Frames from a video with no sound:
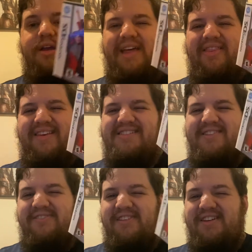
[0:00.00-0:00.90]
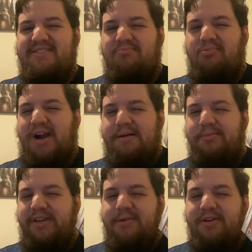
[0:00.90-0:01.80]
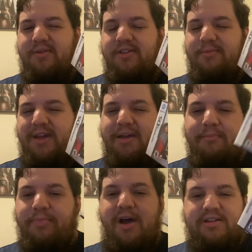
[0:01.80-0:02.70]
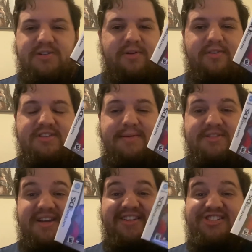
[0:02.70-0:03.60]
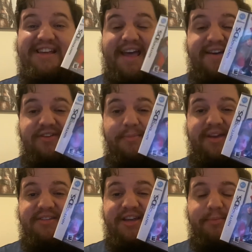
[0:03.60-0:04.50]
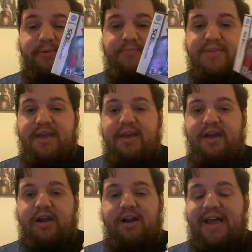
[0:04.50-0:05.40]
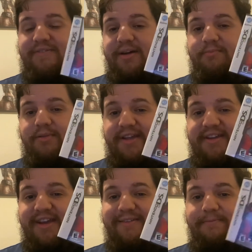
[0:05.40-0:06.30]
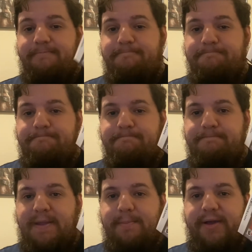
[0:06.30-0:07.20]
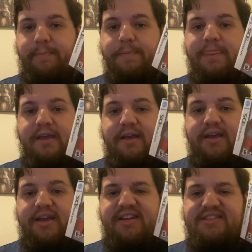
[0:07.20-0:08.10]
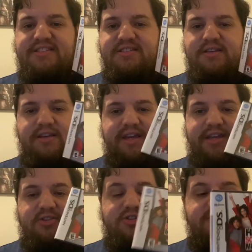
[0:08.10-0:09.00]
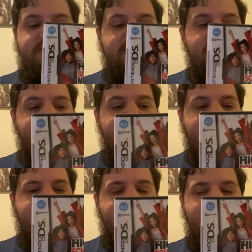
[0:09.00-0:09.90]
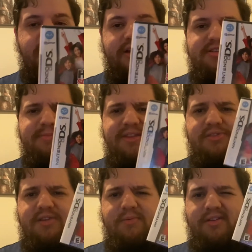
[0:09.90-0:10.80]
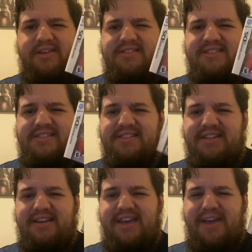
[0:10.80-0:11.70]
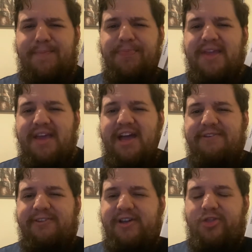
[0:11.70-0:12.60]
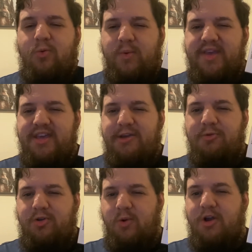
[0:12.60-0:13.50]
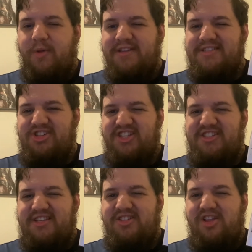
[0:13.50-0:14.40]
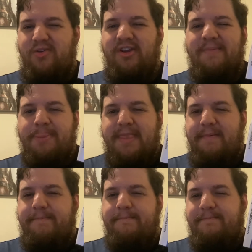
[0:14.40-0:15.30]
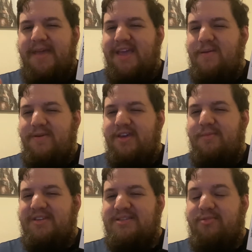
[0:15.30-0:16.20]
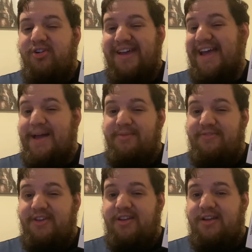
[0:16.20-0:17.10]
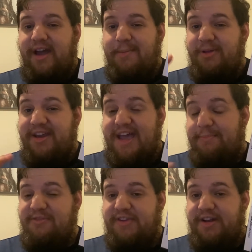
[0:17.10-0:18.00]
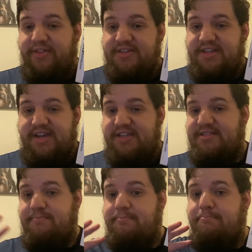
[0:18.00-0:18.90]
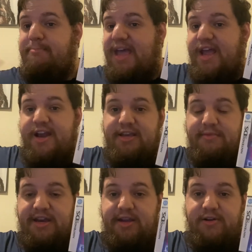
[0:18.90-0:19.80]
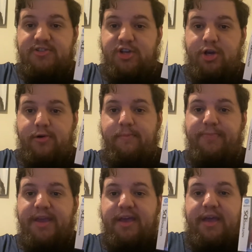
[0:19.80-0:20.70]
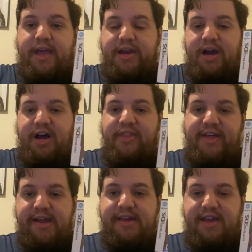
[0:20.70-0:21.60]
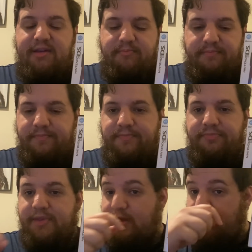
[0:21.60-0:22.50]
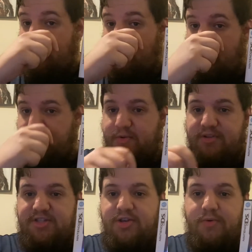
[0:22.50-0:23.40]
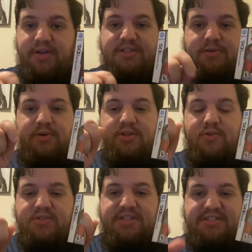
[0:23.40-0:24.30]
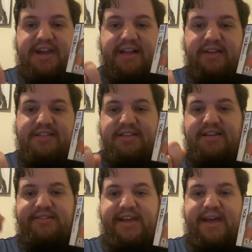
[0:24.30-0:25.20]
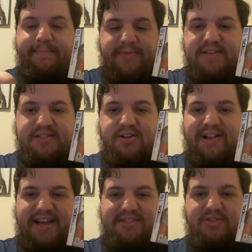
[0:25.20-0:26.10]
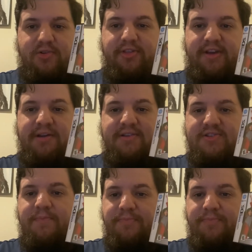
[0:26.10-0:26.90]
This I feel like is probably going to be a rhythm game. Also one of those games that I just have not picked up or have not played yet. But it is interesting the fact to me that they've released this as like a game. I feel like on the Wii it would work well as a Just Dance clone. Maybe it'd be similar to Happy Feet. I played Happy Feet on the DS many years ago, and on that game, what you would do is you would use the stylus and tap these little icicle things